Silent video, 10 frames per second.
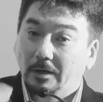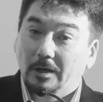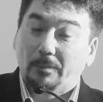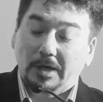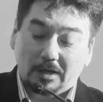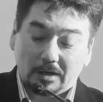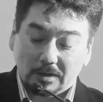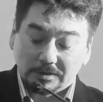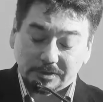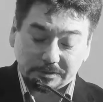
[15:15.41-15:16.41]
a
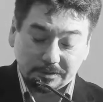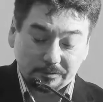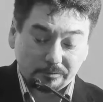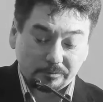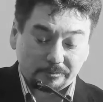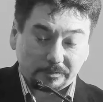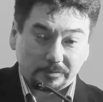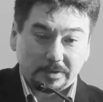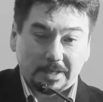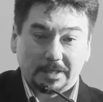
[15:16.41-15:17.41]
biologist in
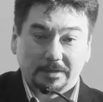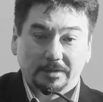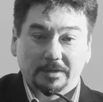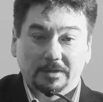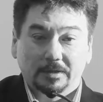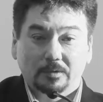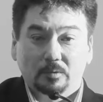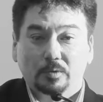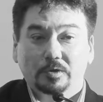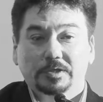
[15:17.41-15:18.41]
Nunavut had uh,
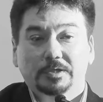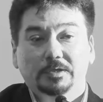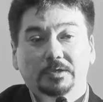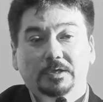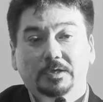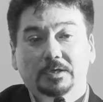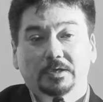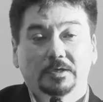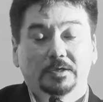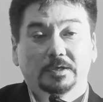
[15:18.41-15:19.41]
worked in,
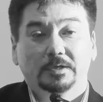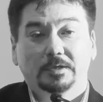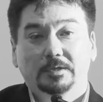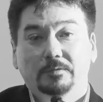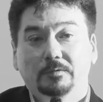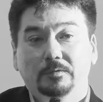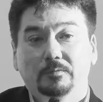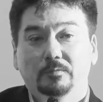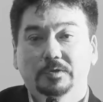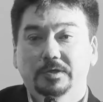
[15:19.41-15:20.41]
uh, in, in,
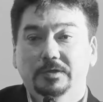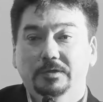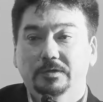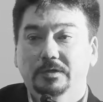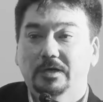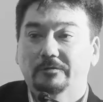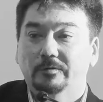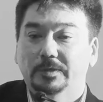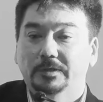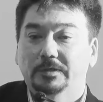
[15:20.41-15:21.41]
within the
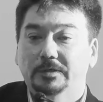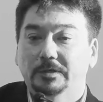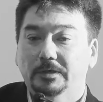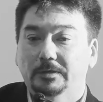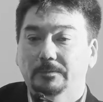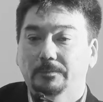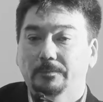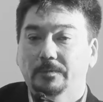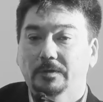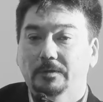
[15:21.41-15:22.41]
government um,
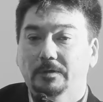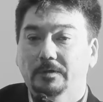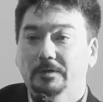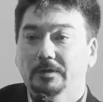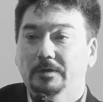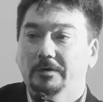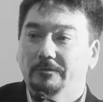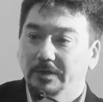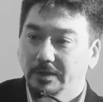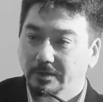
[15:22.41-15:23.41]

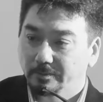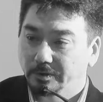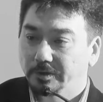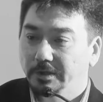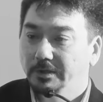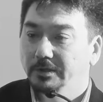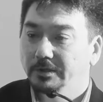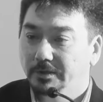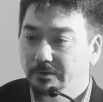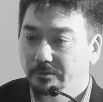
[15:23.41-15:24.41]
of the NWT,
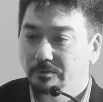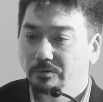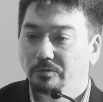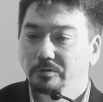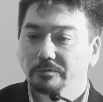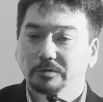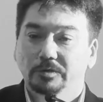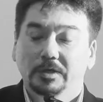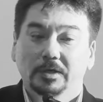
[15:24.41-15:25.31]
then Nunavut.